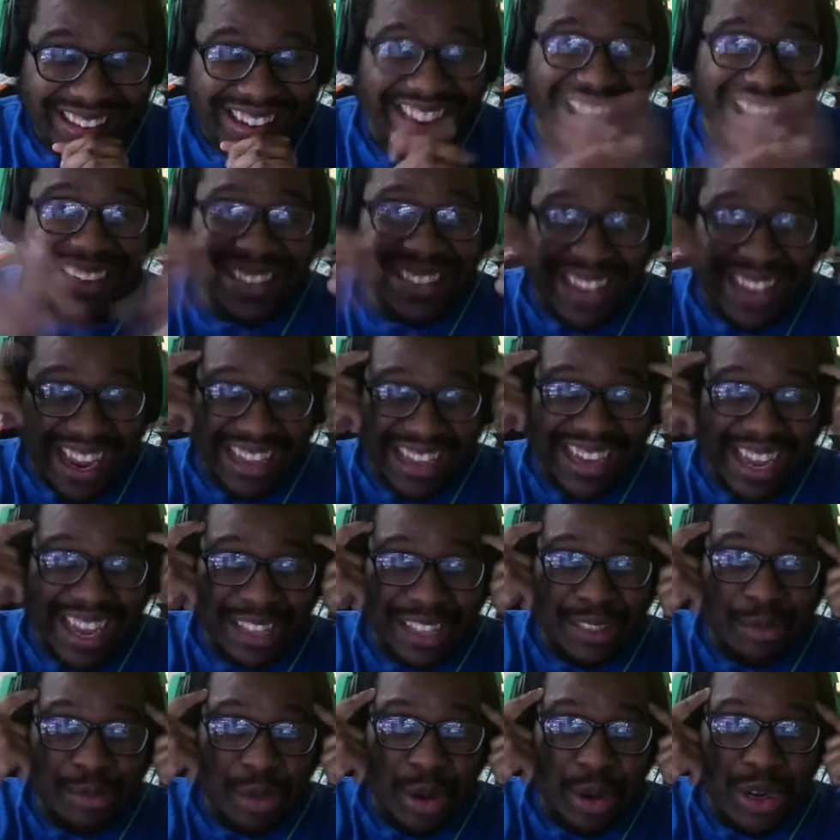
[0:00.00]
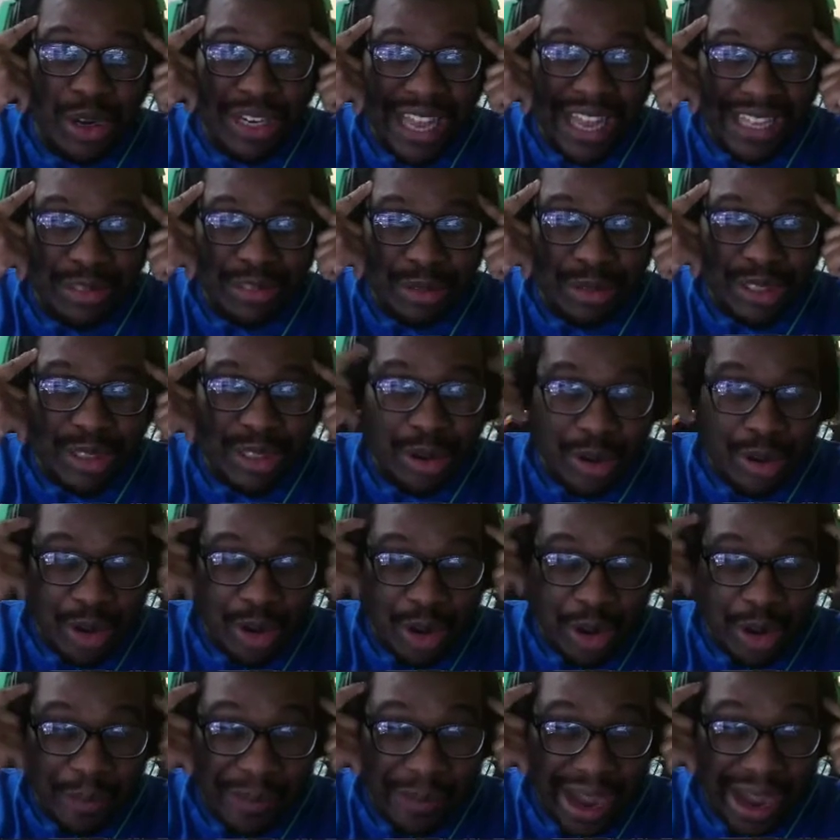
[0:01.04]
Like that's what's going
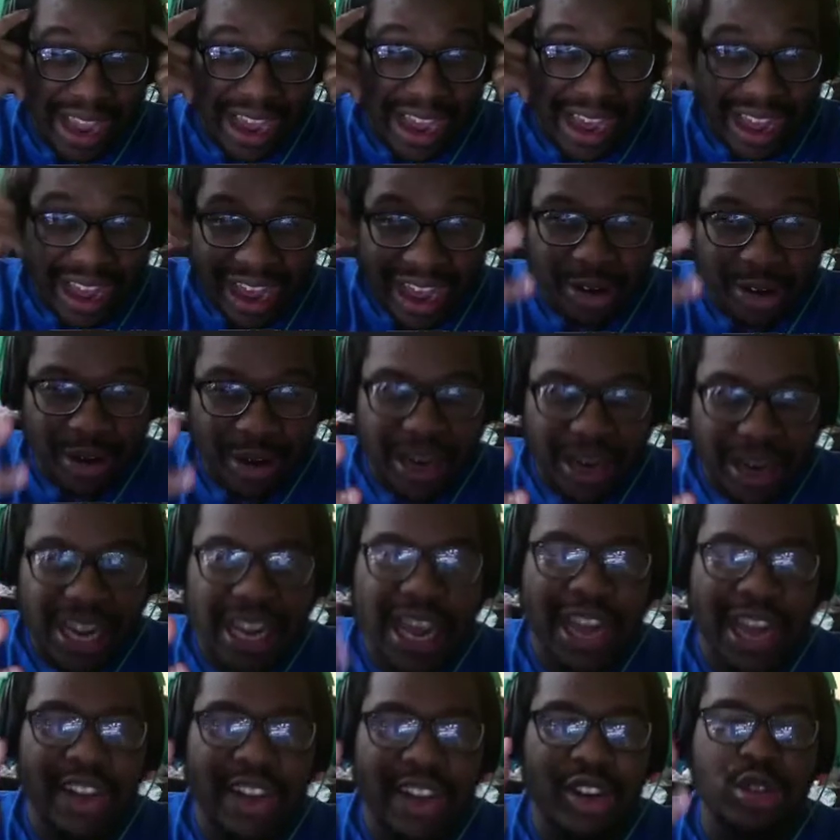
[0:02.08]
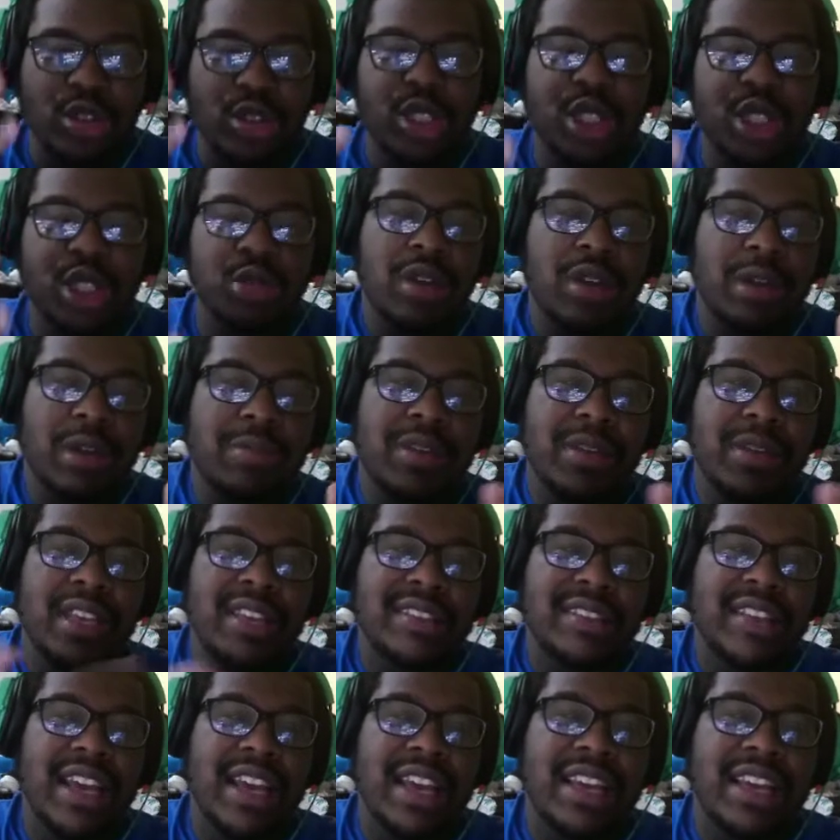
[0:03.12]
on in my head. I don't like. I know Swim. He